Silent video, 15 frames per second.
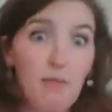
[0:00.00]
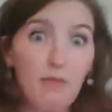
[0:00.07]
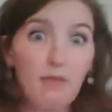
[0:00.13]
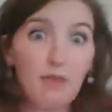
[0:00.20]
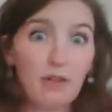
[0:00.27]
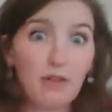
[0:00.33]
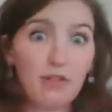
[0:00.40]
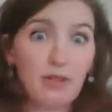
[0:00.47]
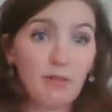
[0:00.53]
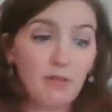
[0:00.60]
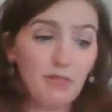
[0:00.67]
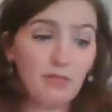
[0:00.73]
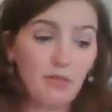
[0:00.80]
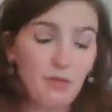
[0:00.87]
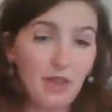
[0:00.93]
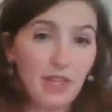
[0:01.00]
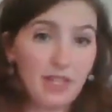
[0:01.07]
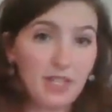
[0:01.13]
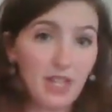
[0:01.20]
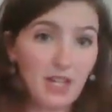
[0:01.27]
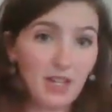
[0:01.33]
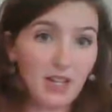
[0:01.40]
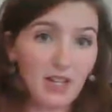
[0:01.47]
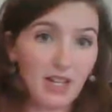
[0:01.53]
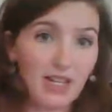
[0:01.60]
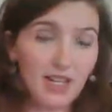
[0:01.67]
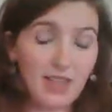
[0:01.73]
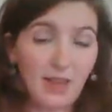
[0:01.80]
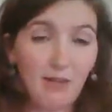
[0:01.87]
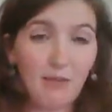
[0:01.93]
before you jump in the pool. That's not a good
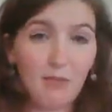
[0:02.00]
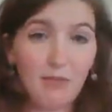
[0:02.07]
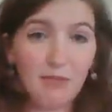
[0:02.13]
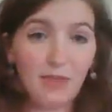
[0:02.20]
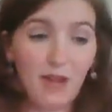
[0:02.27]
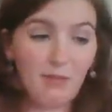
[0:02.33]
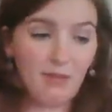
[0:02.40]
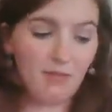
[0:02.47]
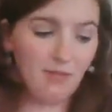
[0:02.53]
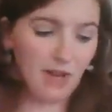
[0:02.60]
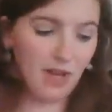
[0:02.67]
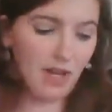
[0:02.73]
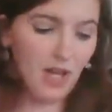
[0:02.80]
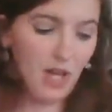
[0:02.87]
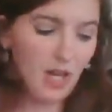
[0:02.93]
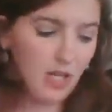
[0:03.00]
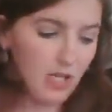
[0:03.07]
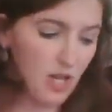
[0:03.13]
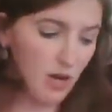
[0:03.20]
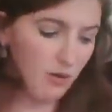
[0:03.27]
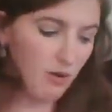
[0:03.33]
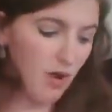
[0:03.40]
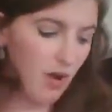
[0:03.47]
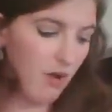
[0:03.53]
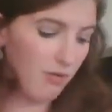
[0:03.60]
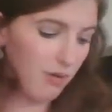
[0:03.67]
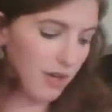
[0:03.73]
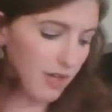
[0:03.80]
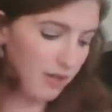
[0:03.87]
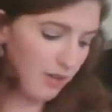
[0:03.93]
idea. That will not be fun. So
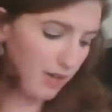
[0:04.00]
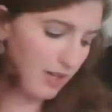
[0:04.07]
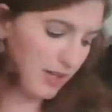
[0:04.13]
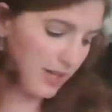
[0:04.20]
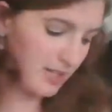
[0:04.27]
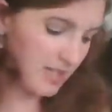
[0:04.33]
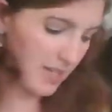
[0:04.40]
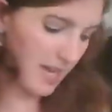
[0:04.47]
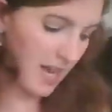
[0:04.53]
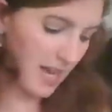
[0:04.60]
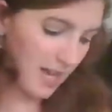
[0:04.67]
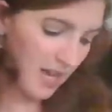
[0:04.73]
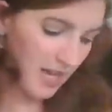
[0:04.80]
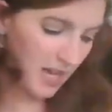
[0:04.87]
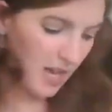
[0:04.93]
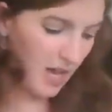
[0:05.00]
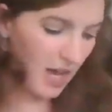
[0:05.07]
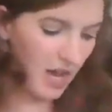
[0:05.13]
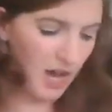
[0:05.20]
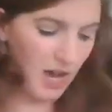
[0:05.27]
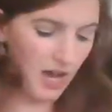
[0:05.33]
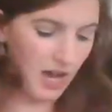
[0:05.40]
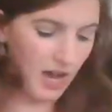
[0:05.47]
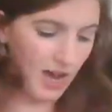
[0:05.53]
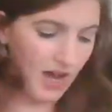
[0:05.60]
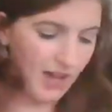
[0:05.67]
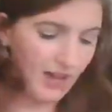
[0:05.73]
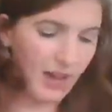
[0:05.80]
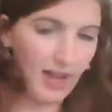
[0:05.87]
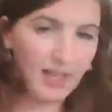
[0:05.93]
what you're going to need today,
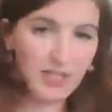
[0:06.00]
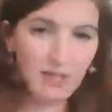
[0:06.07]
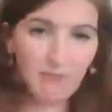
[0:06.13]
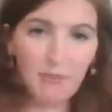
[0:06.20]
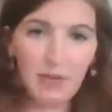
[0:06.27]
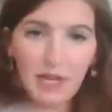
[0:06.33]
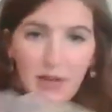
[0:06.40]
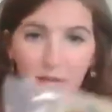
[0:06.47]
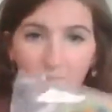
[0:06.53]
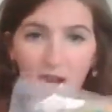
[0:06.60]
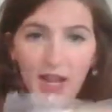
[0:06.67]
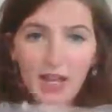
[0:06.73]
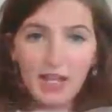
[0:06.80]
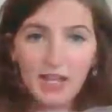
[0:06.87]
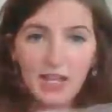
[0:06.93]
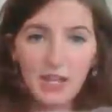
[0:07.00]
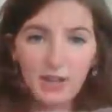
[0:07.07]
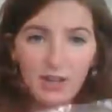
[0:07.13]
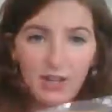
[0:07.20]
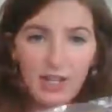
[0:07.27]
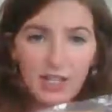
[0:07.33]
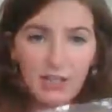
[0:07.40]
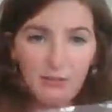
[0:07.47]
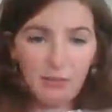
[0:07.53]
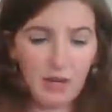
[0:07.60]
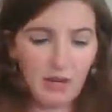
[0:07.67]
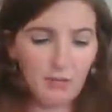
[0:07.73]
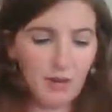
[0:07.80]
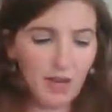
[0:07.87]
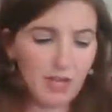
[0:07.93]
I got some pita bread. You're going to need some
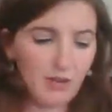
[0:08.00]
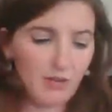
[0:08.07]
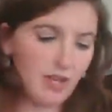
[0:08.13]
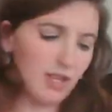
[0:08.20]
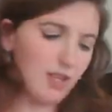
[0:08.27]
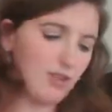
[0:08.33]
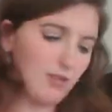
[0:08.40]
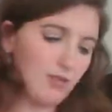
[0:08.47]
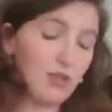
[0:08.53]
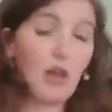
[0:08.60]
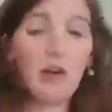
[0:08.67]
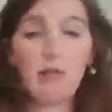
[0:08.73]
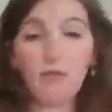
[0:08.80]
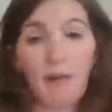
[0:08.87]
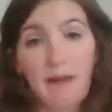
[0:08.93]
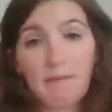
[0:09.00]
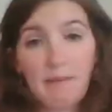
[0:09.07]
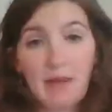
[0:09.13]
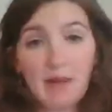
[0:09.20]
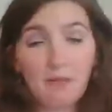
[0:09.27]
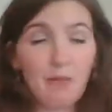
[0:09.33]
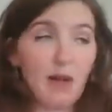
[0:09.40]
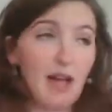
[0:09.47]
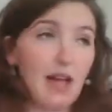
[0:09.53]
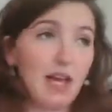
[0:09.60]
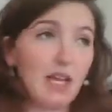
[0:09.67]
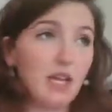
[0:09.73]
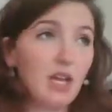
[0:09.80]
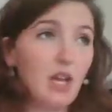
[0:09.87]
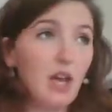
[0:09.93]
pita bread. You can use white pita
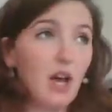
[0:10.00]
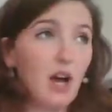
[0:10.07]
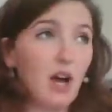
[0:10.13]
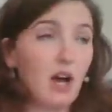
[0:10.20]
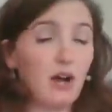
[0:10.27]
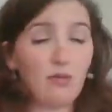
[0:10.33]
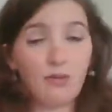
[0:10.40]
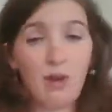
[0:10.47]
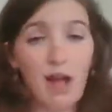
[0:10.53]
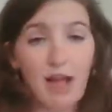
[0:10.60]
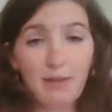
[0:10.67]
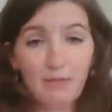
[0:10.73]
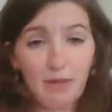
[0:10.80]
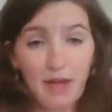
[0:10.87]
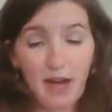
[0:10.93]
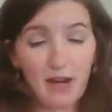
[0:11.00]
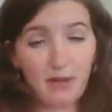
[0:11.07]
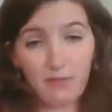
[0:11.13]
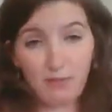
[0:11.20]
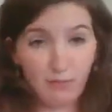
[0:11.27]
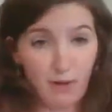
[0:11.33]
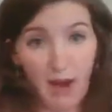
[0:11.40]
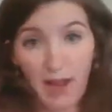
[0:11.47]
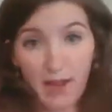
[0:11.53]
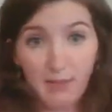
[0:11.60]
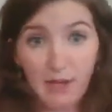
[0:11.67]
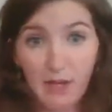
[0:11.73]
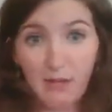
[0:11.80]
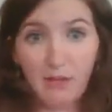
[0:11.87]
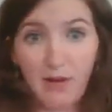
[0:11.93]
bread, rye pita
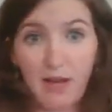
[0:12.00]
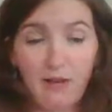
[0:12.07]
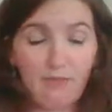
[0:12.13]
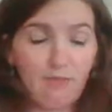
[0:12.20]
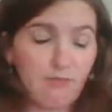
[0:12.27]
bread,